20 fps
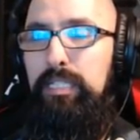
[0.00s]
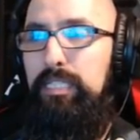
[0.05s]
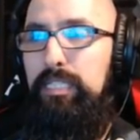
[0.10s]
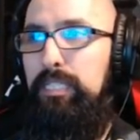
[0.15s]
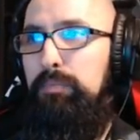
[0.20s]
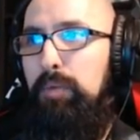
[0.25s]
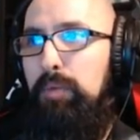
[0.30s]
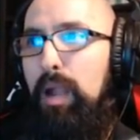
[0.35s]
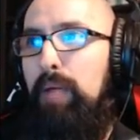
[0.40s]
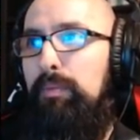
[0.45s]
This
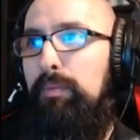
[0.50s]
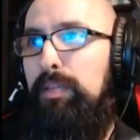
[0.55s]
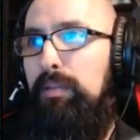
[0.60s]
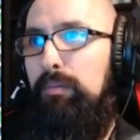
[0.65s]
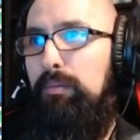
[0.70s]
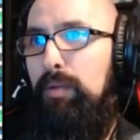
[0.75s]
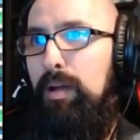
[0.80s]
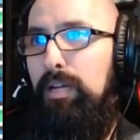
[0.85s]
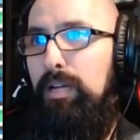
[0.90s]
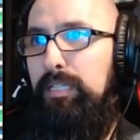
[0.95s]
is probably
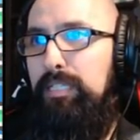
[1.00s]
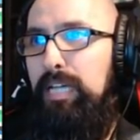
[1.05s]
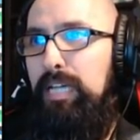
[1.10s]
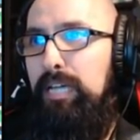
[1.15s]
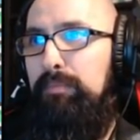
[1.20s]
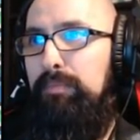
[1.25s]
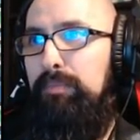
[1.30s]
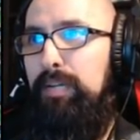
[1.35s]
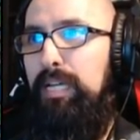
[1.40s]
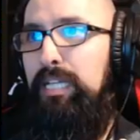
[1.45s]
a rock
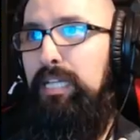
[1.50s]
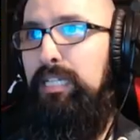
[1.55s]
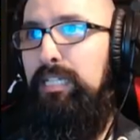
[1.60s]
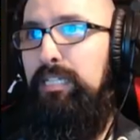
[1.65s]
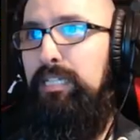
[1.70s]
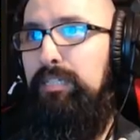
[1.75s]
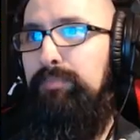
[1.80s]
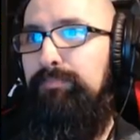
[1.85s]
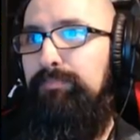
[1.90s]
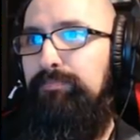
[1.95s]
type, right?
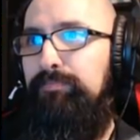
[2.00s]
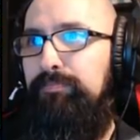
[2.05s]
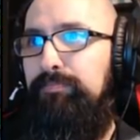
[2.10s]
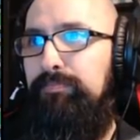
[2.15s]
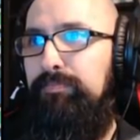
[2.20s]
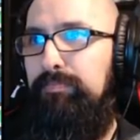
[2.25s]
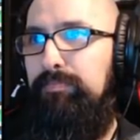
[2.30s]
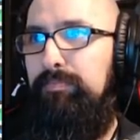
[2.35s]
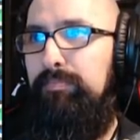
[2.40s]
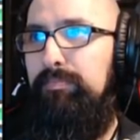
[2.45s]

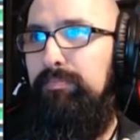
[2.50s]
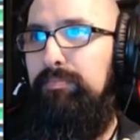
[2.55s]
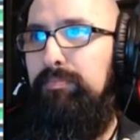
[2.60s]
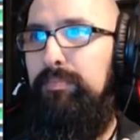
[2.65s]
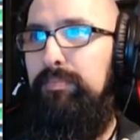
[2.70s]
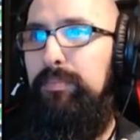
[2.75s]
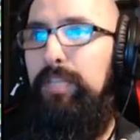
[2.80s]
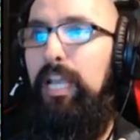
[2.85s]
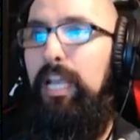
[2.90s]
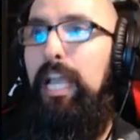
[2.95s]

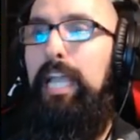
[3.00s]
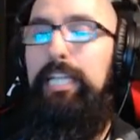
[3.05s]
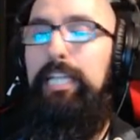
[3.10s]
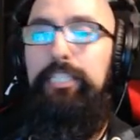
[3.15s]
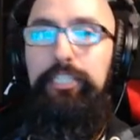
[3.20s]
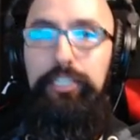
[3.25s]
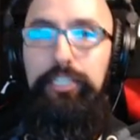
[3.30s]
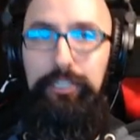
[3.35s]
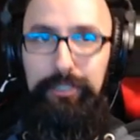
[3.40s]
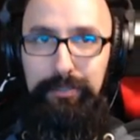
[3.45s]

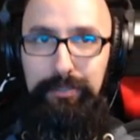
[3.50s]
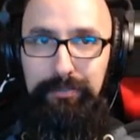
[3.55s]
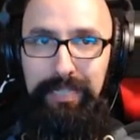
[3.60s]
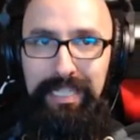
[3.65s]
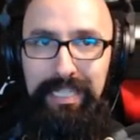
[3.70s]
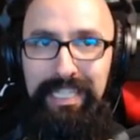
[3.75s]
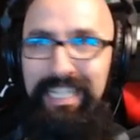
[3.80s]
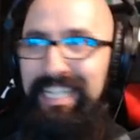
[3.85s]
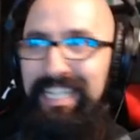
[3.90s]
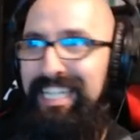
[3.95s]
Excuse
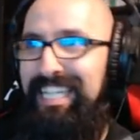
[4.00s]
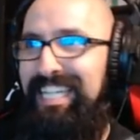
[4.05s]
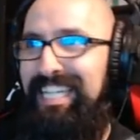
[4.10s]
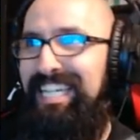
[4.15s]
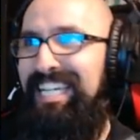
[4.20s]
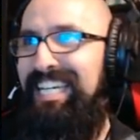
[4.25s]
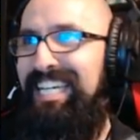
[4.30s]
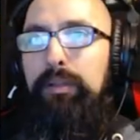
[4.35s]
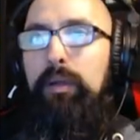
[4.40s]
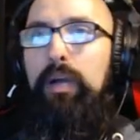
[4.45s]
me.
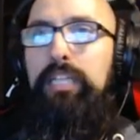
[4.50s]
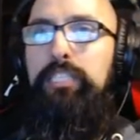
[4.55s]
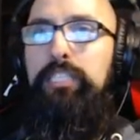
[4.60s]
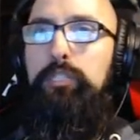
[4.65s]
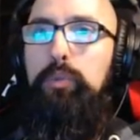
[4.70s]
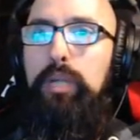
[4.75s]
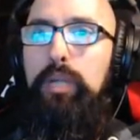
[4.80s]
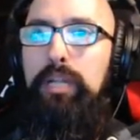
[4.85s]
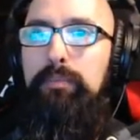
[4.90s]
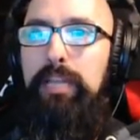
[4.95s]
There we go. I
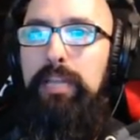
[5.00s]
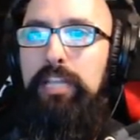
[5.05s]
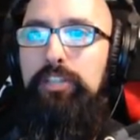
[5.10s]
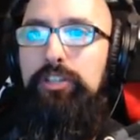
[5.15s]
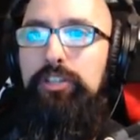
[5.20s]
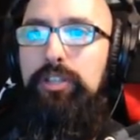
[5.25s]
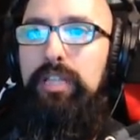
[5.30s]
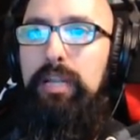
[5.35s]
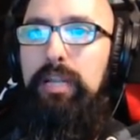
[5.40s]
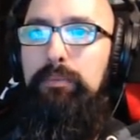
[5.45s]
just want to make
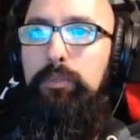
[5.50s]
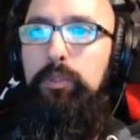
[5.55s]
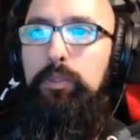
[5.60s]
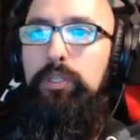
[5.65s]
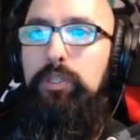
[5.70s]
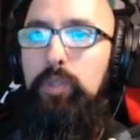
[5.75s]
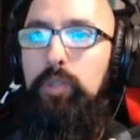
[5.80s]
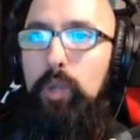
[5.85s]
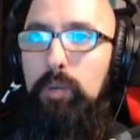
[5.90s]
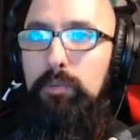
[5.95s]
sure that I'm
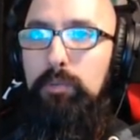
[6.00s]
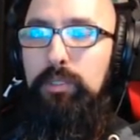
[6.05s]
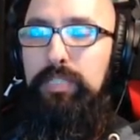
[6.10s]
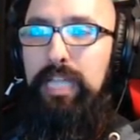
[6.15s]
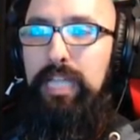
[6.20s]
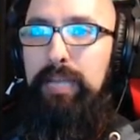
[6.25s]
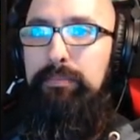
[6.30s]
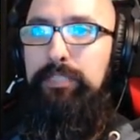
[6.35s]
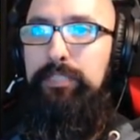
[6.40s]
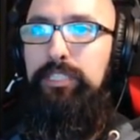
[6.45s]
doing normal
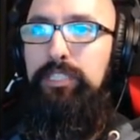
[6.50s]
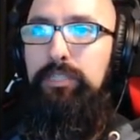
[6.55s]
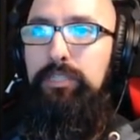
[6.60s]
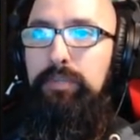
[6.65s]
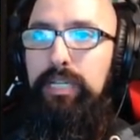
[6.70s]
damage